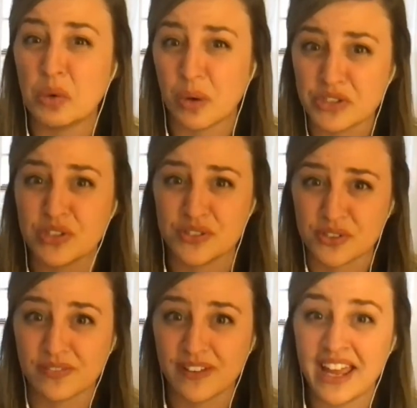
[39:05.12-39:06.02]
question
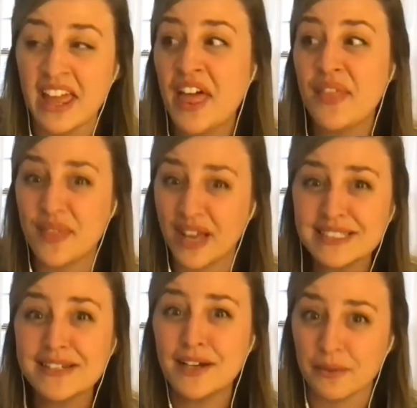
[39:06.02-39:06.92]
survey. That's
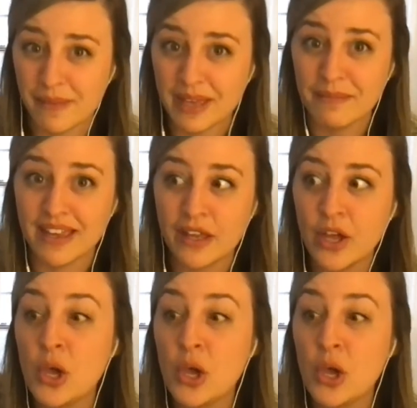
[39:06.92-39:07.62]
a commitment.